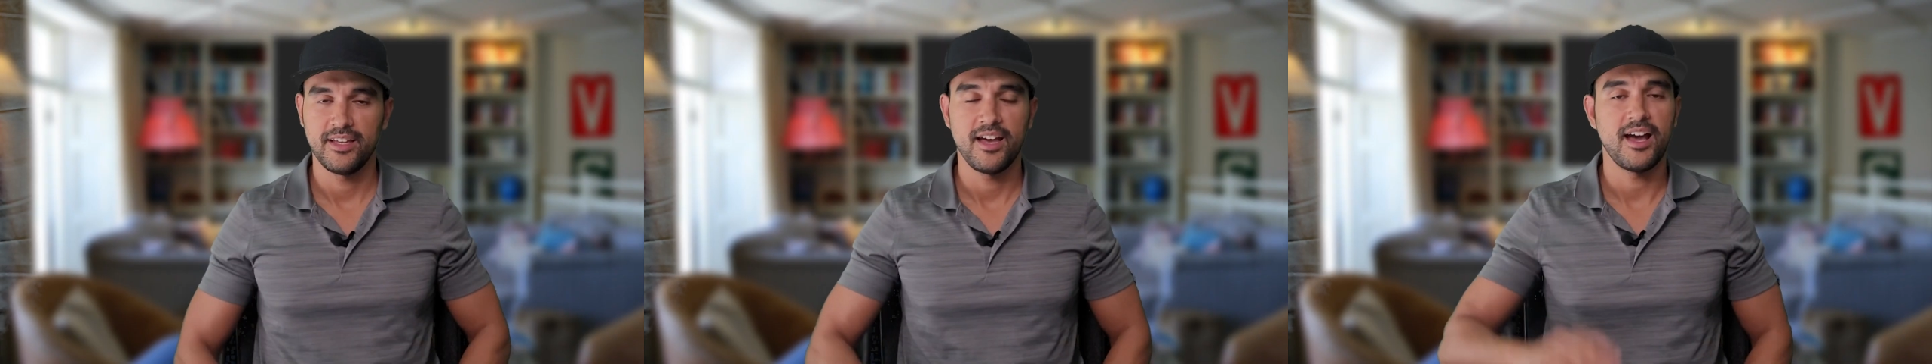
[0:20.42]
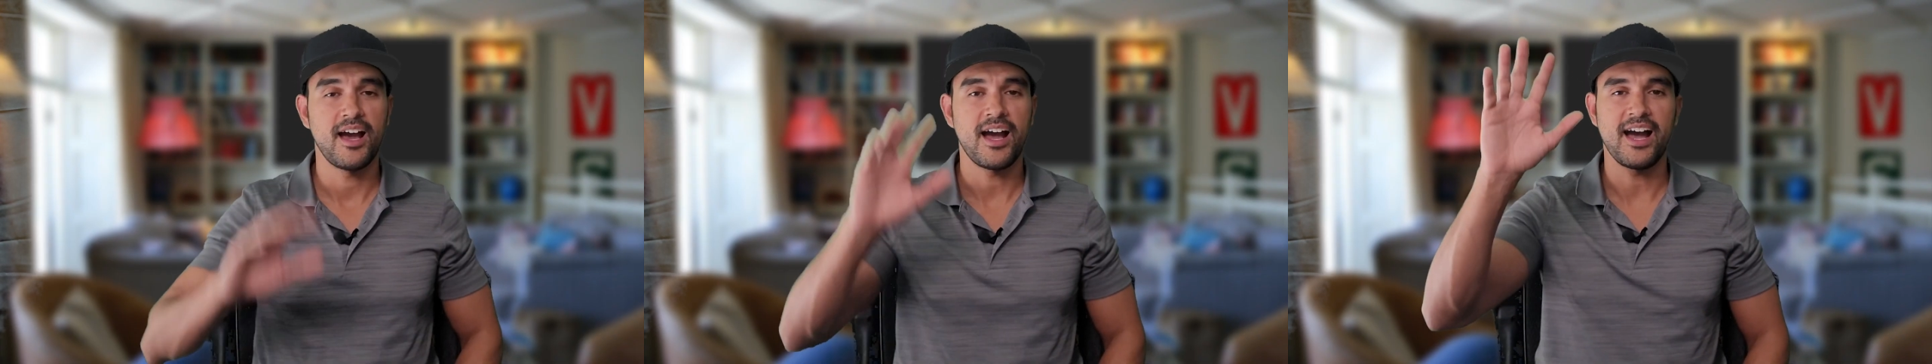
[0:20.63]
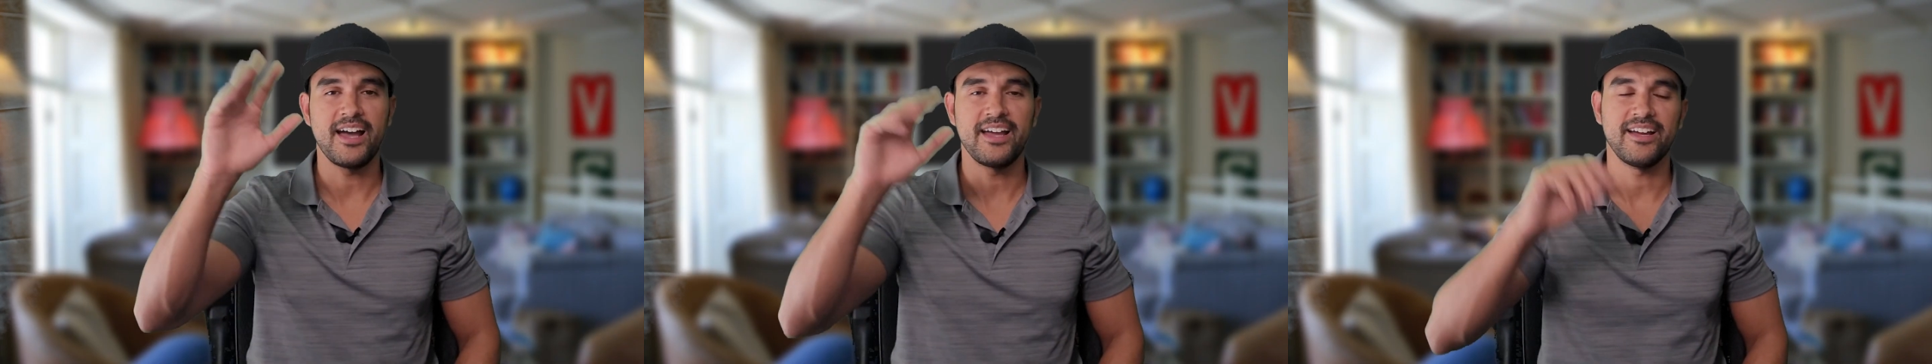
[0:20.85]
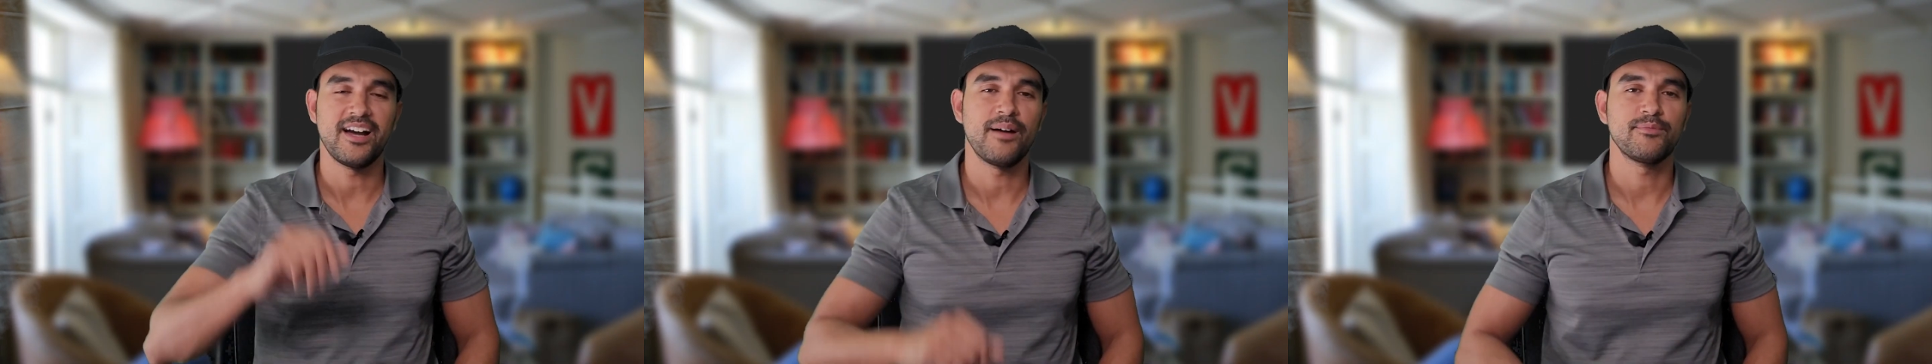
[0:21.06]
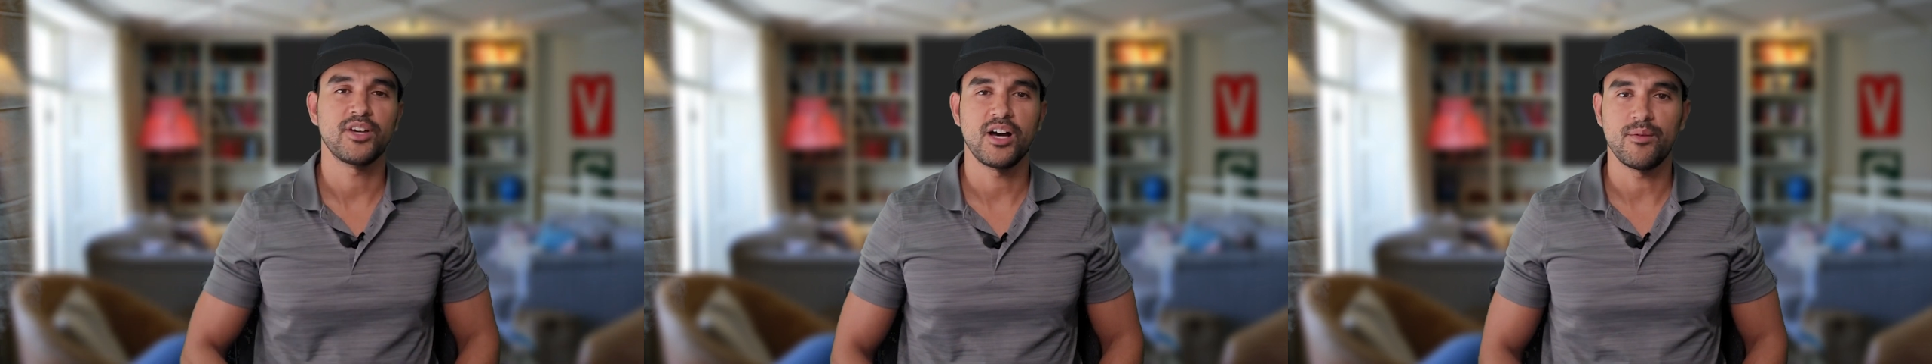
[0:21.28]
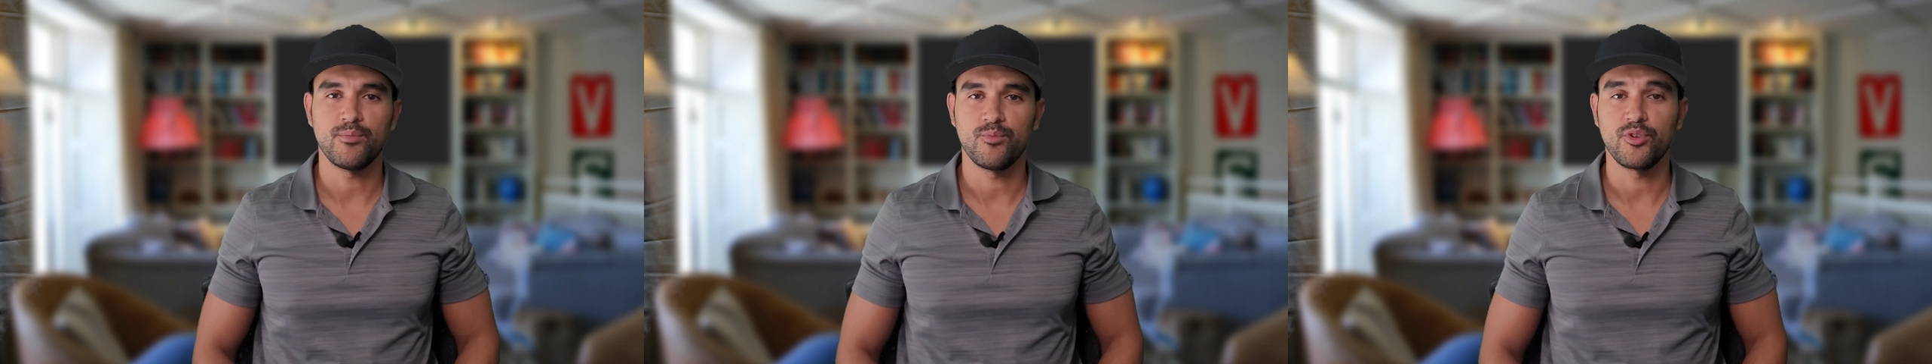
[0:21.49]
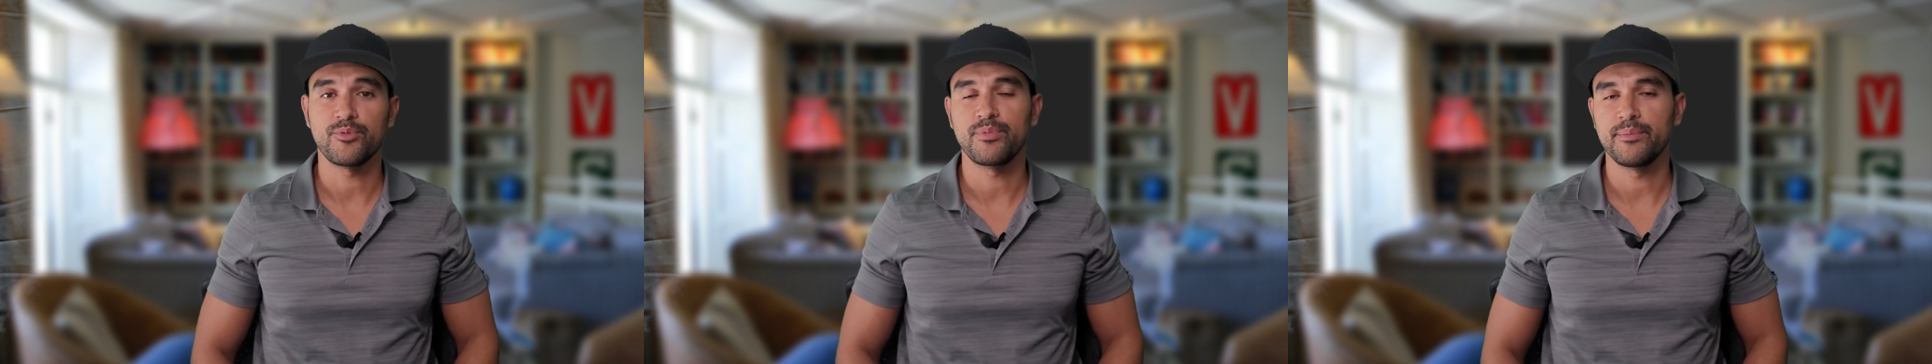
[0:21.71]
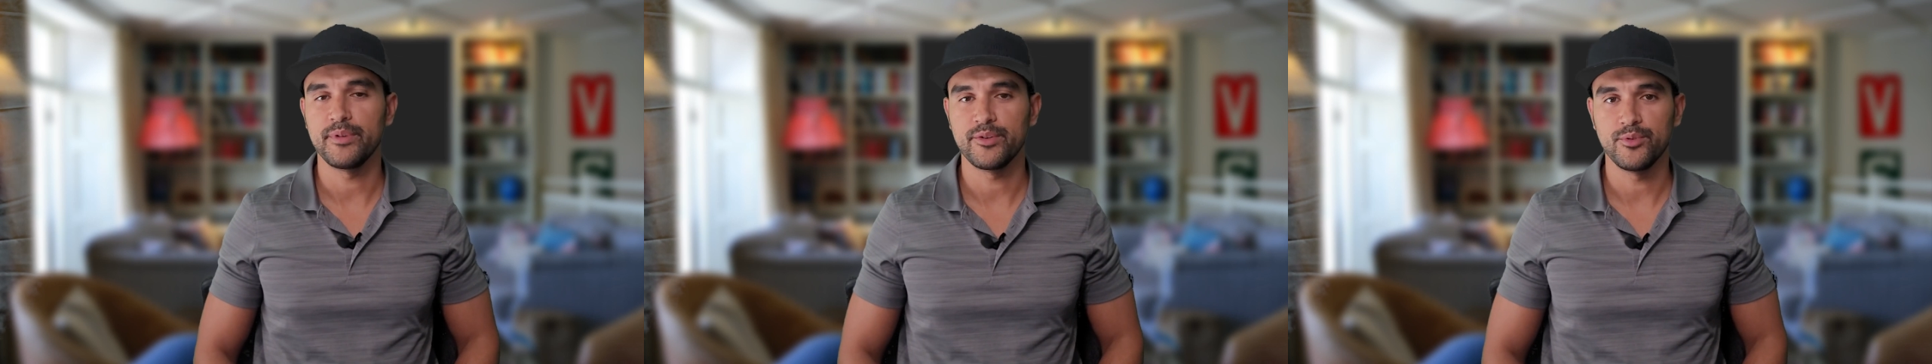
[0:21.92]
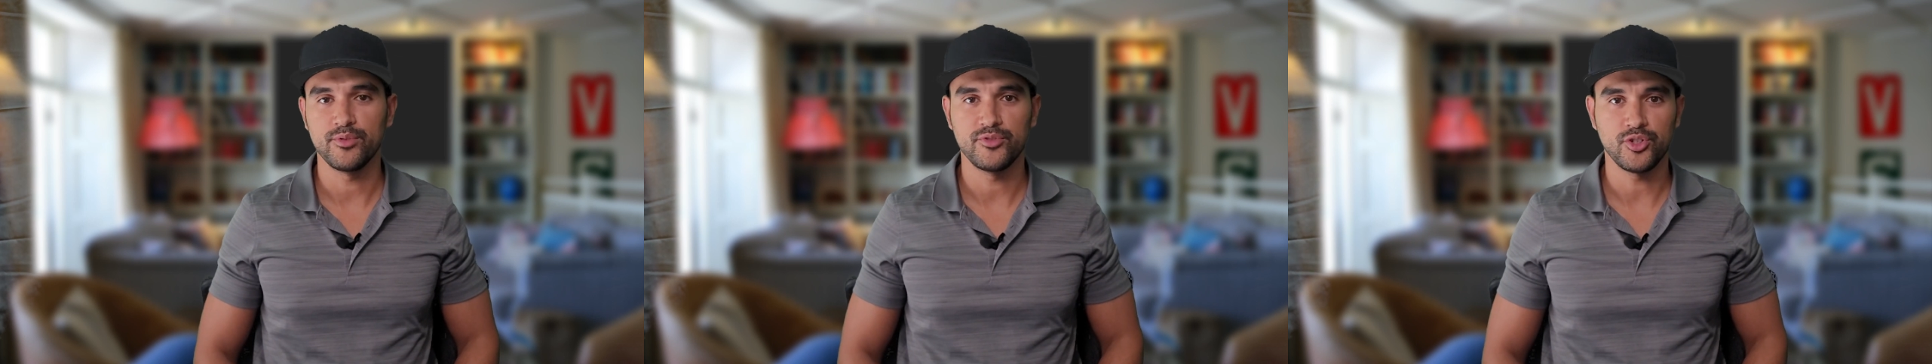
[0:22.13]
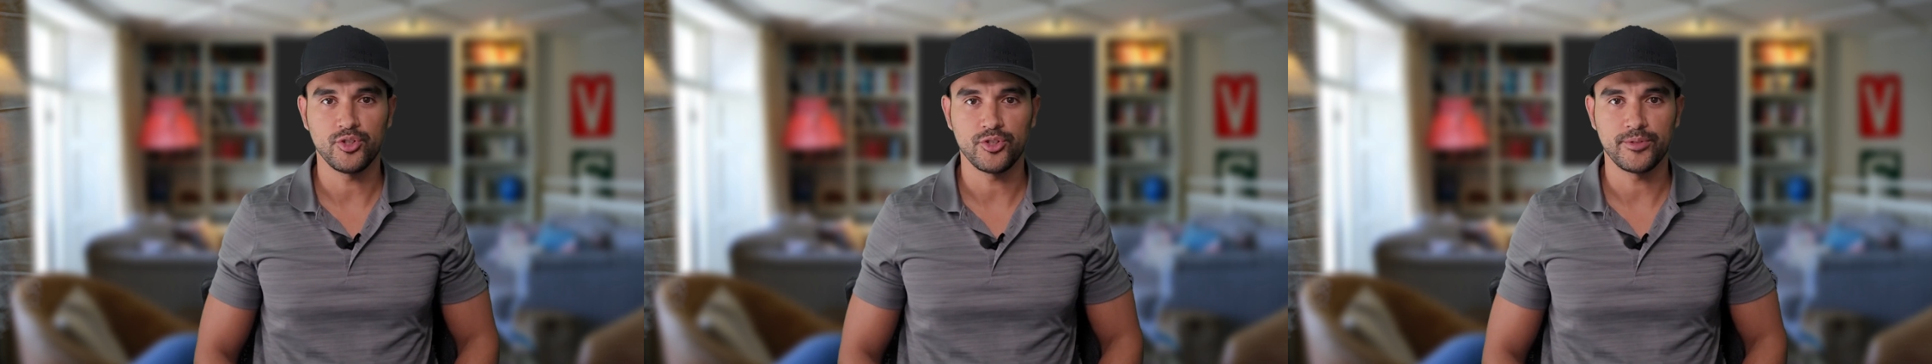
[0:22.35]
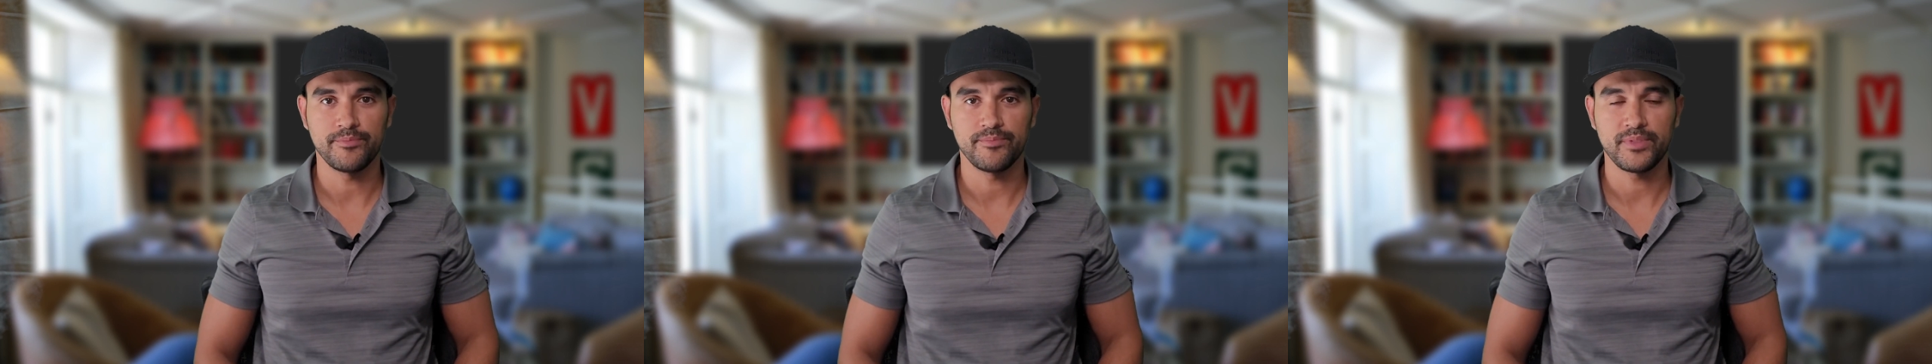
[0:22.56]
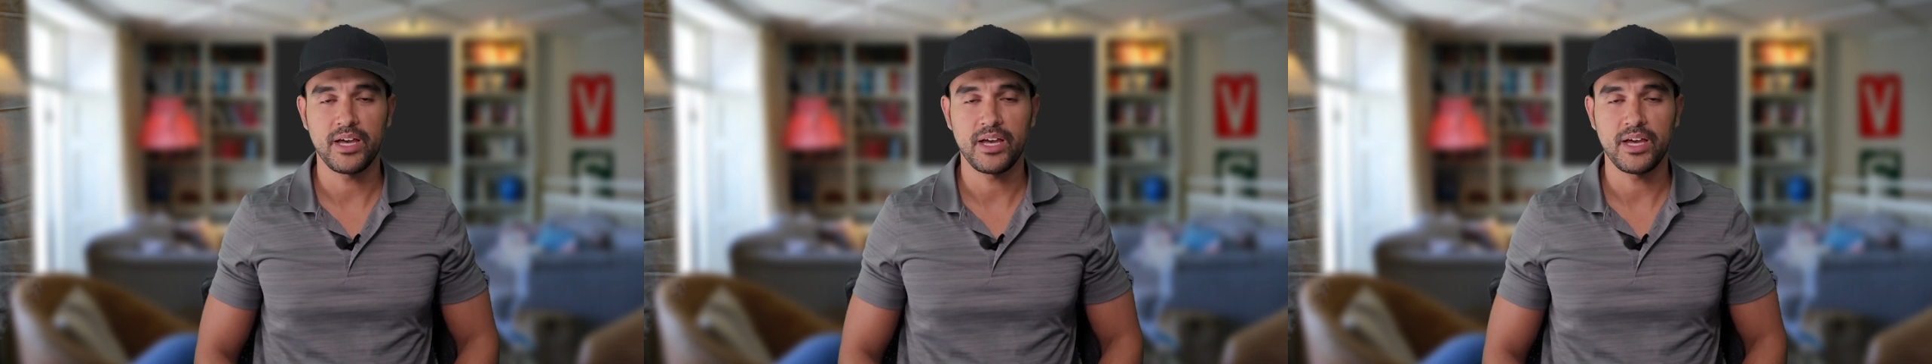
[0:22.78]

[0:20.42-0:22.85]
Hi, I'm Tom with Premier Roof Solar.